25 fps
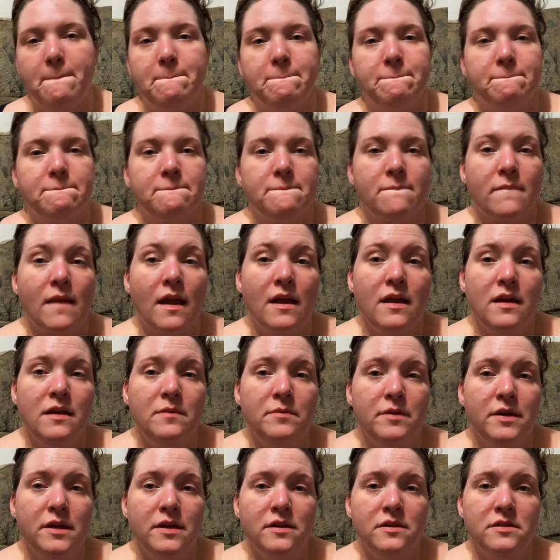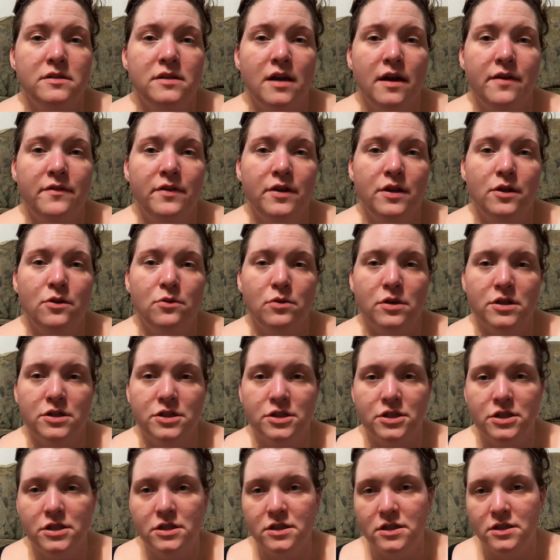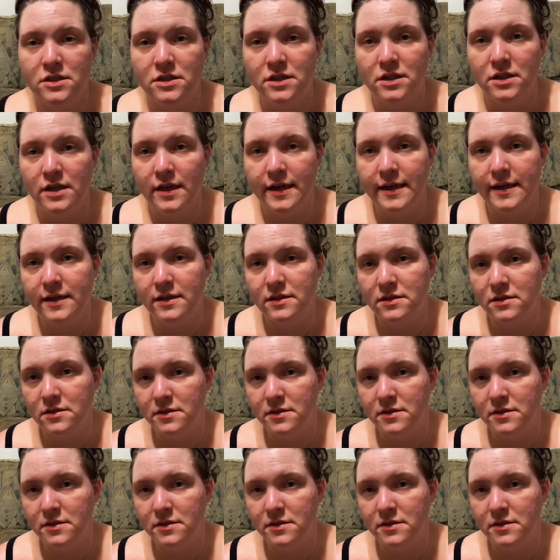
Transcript: Anybody else have any questions tonight?